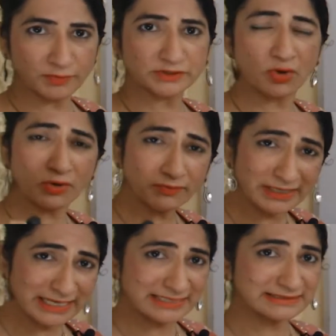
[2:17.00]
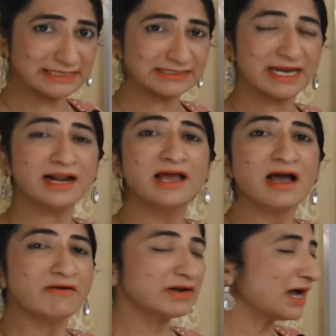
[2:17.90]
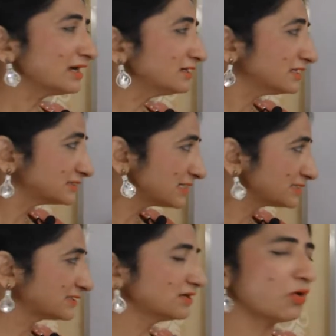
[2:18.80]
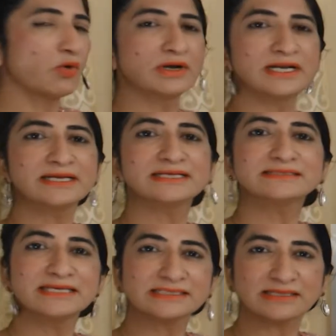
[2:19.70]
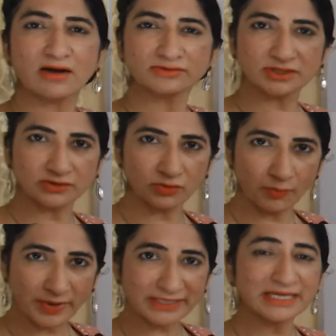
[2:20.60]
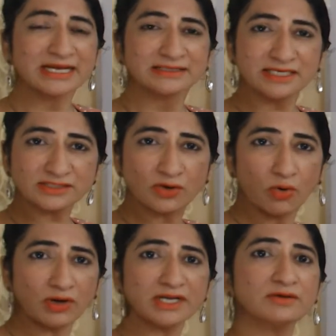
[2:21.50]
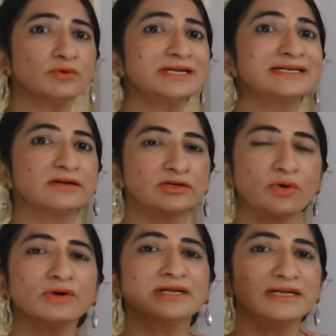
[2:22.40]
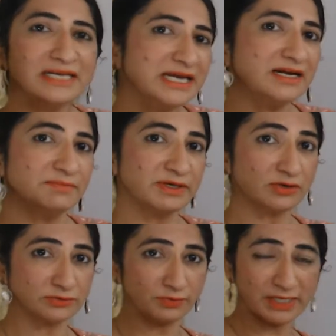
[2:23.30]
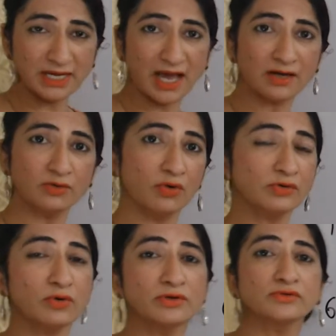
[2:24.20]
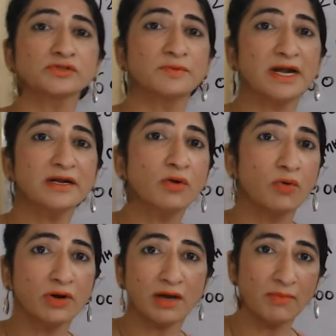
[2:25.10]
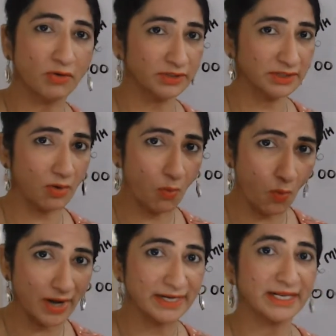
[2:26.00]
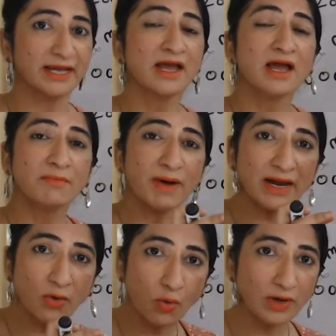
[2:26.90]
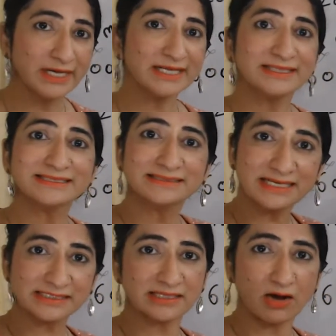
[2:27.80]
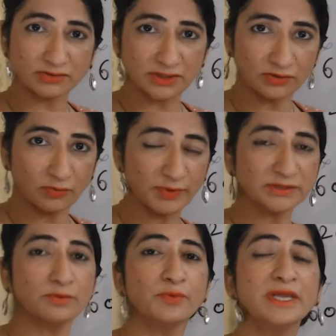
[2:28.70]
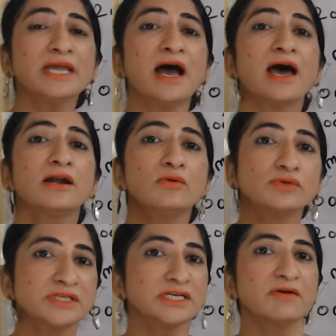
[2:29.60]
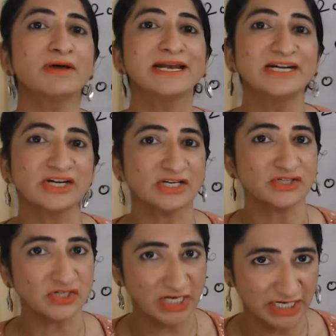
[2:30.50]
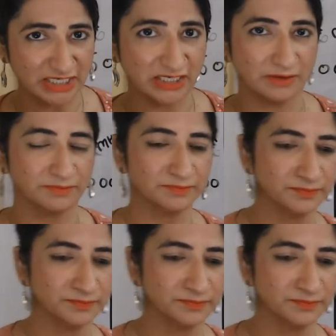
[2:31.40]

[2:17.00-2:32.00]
rupees or we can say that our unnecessary holding is 6,000 rupees. This holding we don't need because we are not going to spend the whole amount in a one day. By holding this 6,000 rupees, we are losing our interest income.